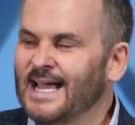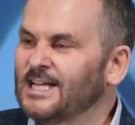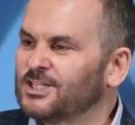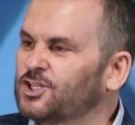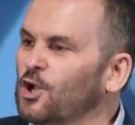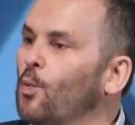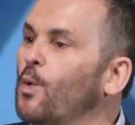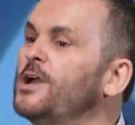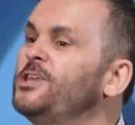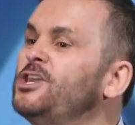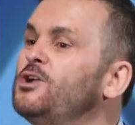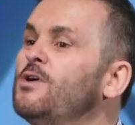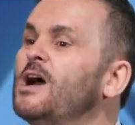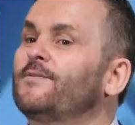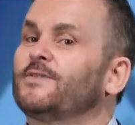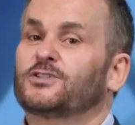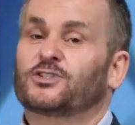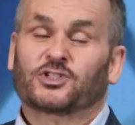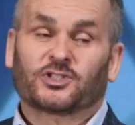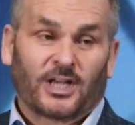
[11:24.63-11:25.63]
So when you
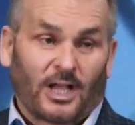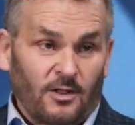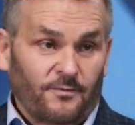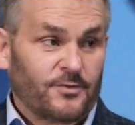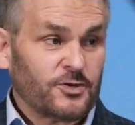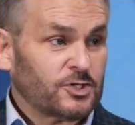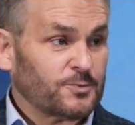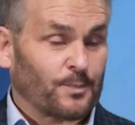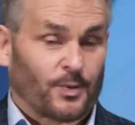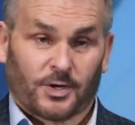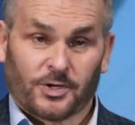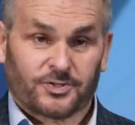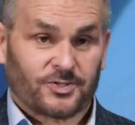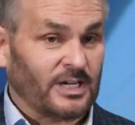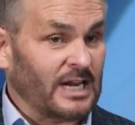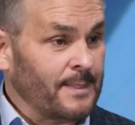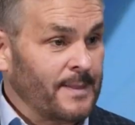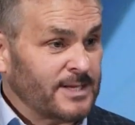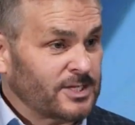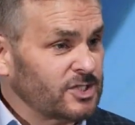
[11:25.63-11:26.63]
have a selfish
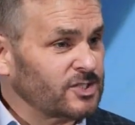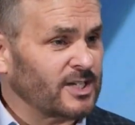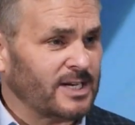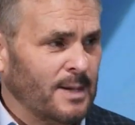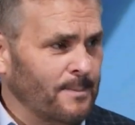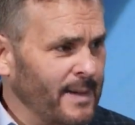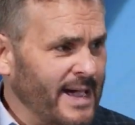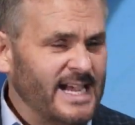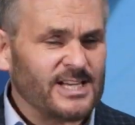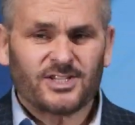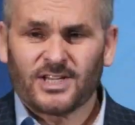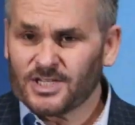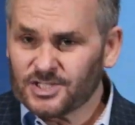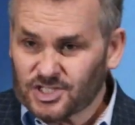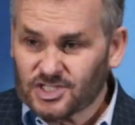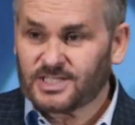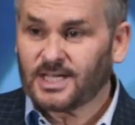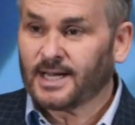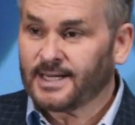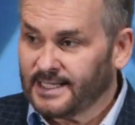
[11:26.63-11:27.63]
person, and this is an amazing
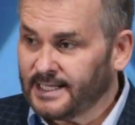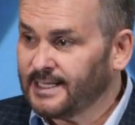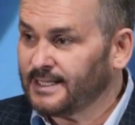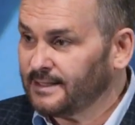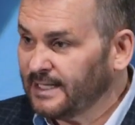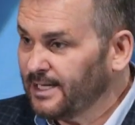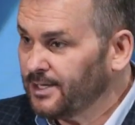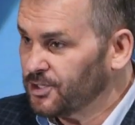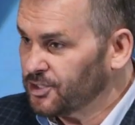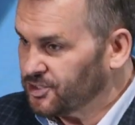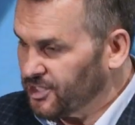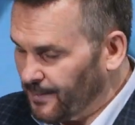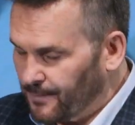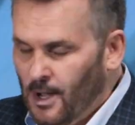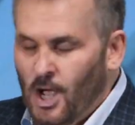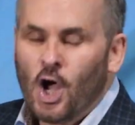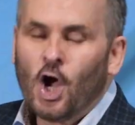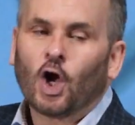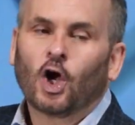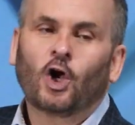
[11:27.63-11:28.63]
study in
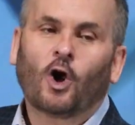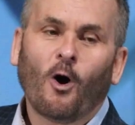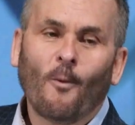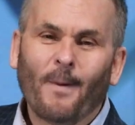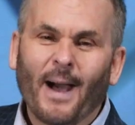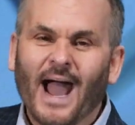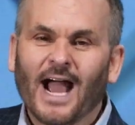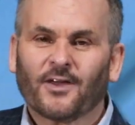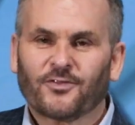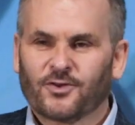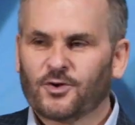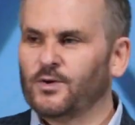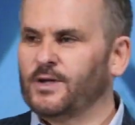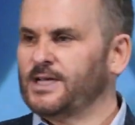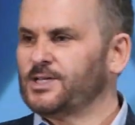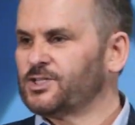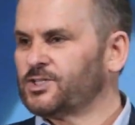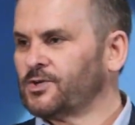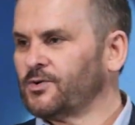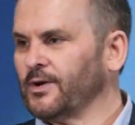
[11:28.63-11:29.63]
leadership. Go back through
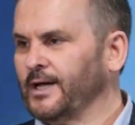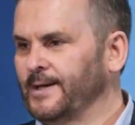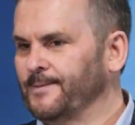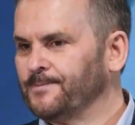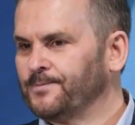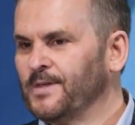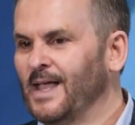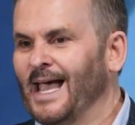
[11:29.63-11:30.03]
history